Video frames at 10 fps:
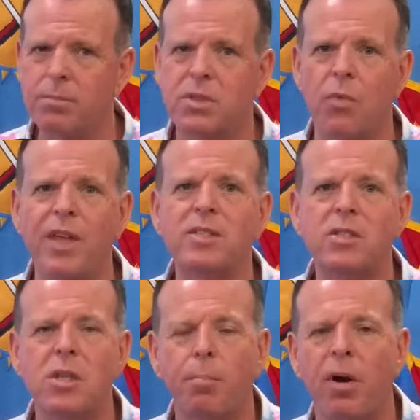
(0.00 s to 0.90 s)
So this
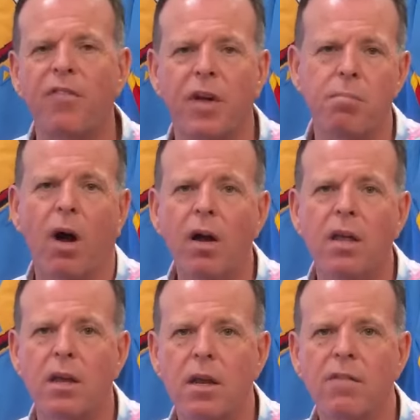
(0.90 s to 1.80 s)
is the perfect
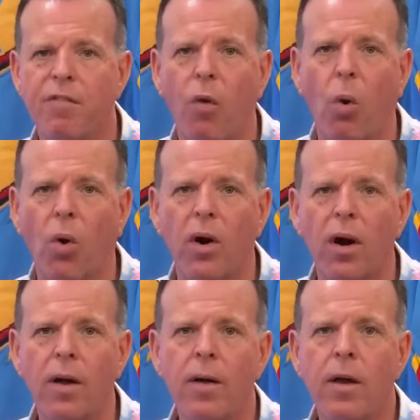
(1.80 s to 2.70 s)
market for
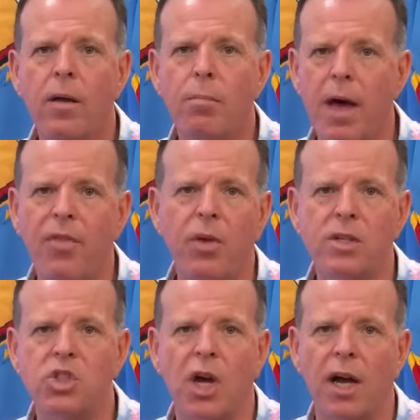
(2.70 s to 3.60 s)
Matthew
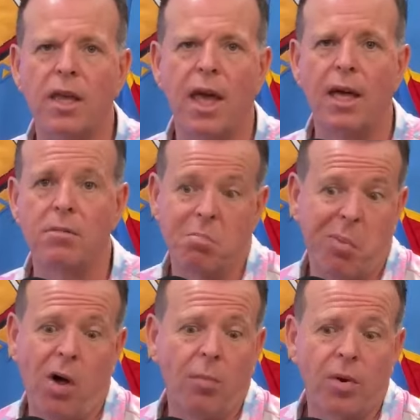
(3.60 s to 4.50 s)
Tkachuk and
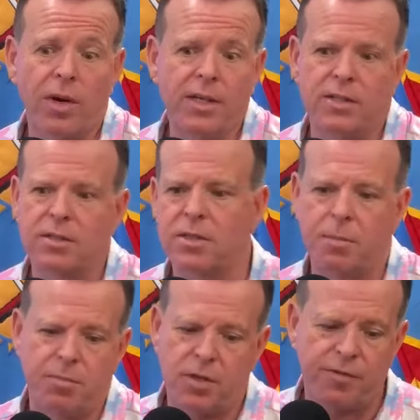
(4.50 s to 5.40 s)
Paul Maurice.
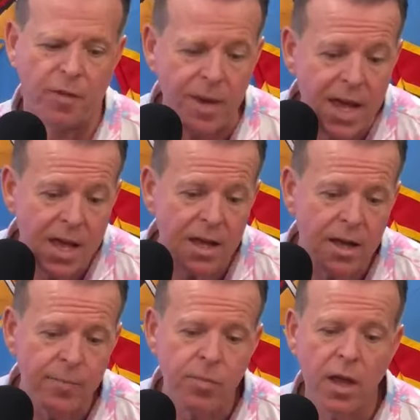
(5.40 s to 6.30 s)
For me,
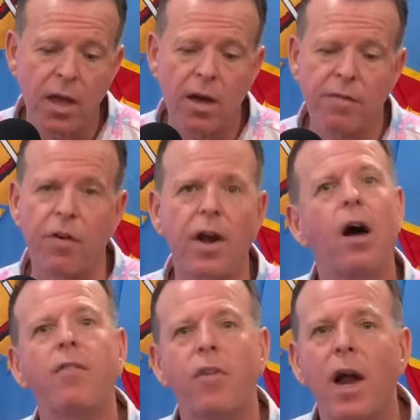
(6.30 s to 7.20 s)
for
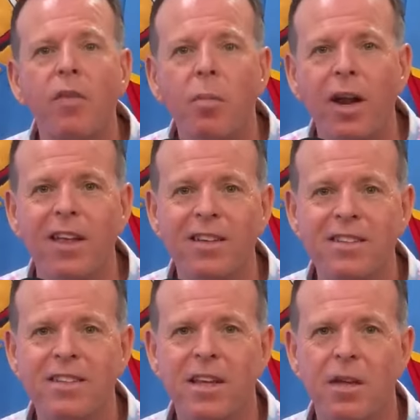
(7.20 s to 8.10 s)
everybody.
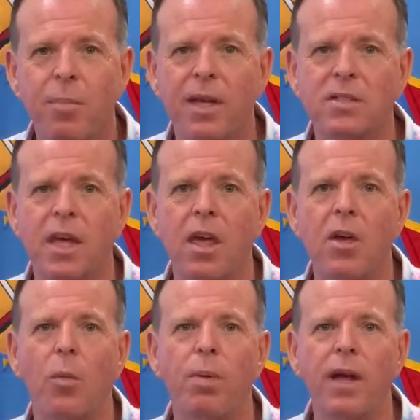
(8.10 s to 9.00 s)
because they
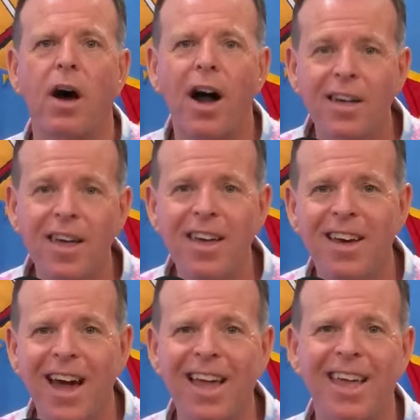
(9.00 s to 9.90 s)
can go play
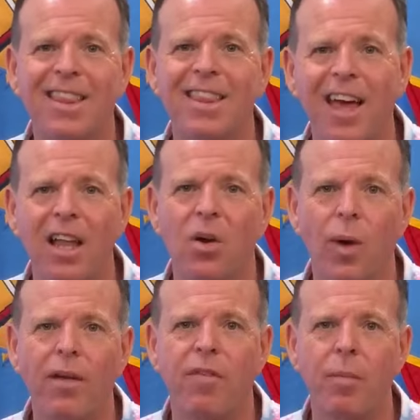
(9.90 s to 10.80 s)
hockey and get the hell
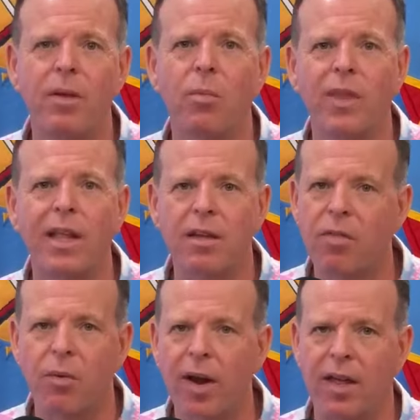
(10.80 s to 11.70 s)
away from it when they leave
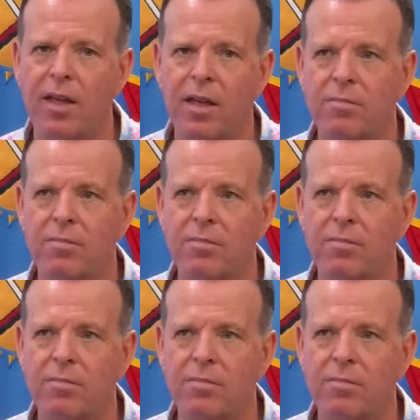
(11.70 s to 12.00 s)
the rink.